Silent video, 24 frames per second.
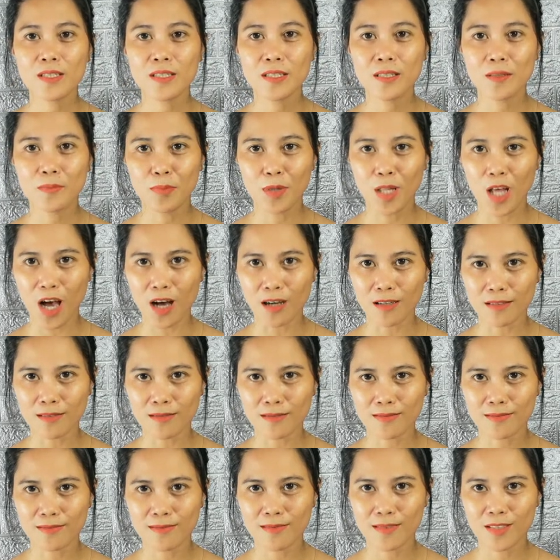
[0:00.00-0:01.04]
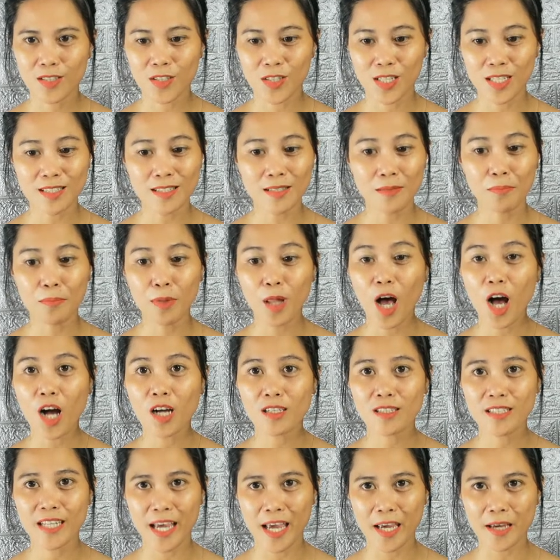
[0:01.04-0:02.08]
the blog. So that's the
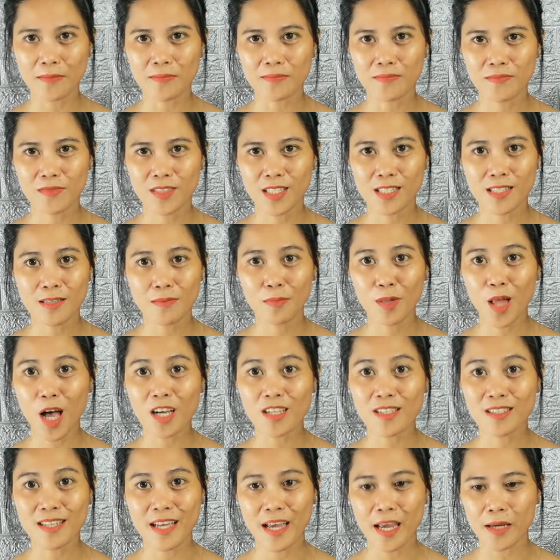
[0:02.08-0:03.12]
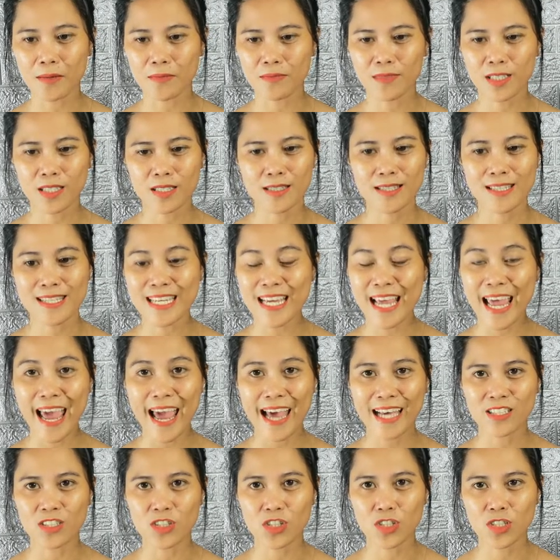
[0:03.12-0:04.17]
blog name. That's the blog's name. That's The
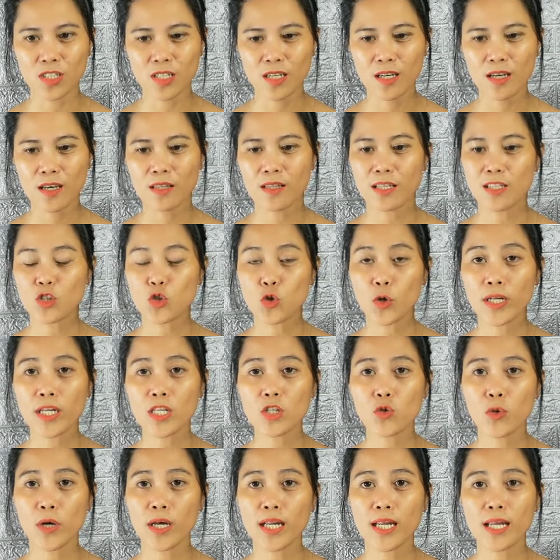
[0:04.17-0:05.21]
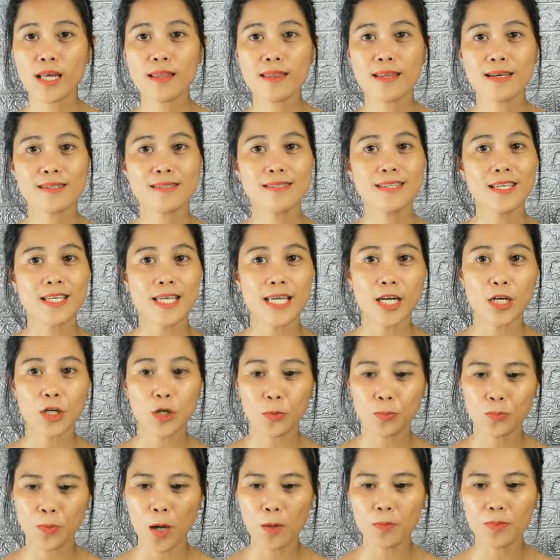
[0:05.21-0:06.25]
Edge. Then 2020, that's the year
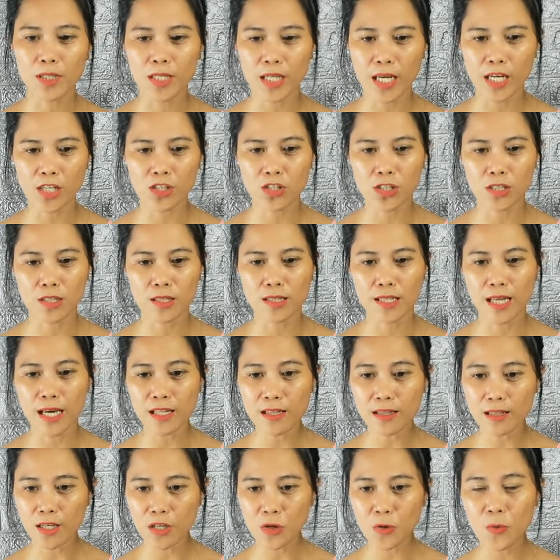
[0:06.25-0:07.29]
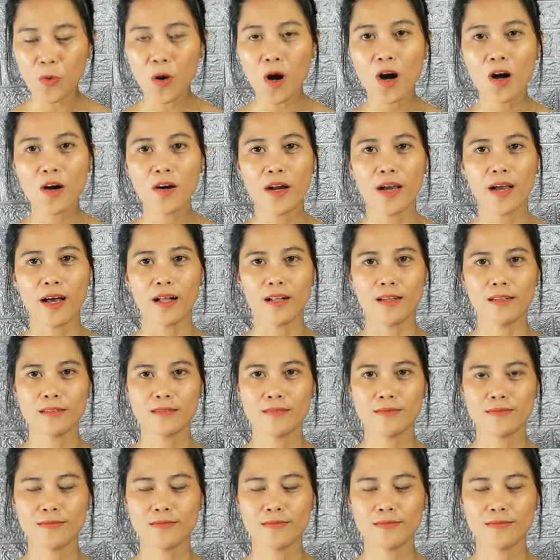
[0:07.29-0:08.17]
of publication. Then the URL.